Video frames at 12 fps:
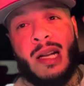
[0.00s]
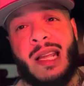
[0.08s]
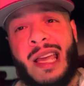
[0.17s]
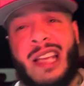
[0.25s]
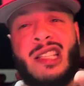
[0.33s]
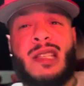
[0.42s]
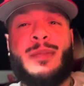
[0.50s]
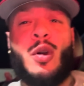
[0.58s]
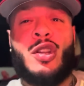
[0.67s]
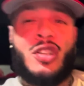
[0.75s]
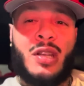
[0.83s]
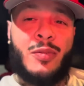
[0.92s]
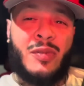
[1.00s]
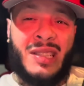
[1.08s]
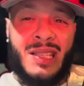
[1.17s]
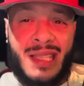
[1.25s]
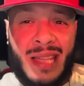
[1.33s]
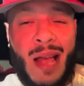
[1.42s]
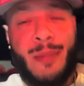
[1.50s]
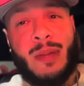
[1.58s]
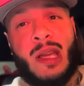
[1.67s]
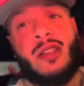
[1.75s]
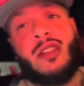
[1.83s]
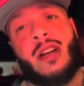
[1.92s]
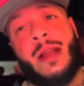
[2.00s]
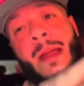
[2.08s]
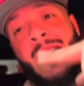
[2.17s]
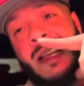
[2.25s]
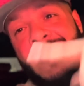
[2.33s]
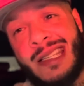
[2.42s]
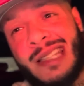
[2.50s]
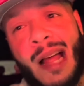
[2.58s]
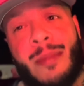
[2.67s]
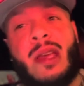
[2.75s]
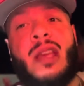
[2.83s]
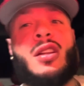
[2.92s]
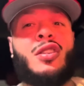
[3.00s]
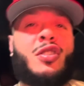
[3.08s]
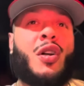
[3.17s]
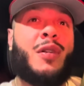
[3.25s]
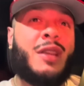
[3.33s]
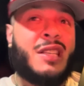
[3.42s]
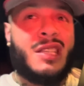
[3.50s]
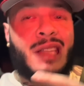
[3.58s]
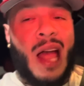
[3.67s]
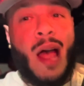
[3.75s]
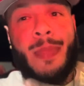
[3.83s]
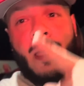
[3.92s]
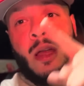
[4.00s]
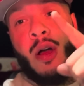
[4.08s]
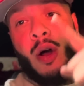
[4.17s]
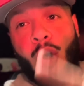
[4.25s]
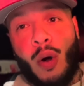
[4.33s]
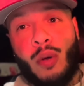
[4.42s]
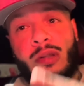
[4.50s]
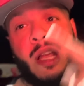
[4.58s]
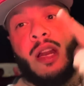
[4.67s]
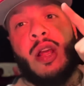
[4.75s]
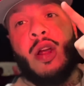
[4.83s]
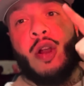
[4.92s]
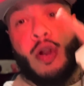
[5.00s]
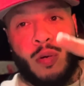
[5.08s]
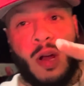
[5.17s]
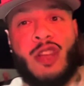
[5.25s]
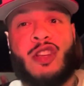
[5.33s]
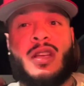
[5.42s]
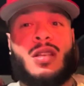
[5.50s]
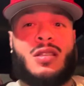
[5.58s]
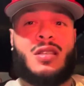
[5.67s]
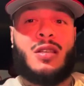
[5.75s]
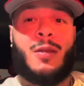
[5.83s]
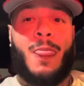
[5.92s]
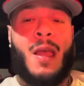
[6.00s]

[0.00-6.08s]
It's your boy James with the Stop Being Dirty, Stop Eating Dirty, Stop Holding Grudges.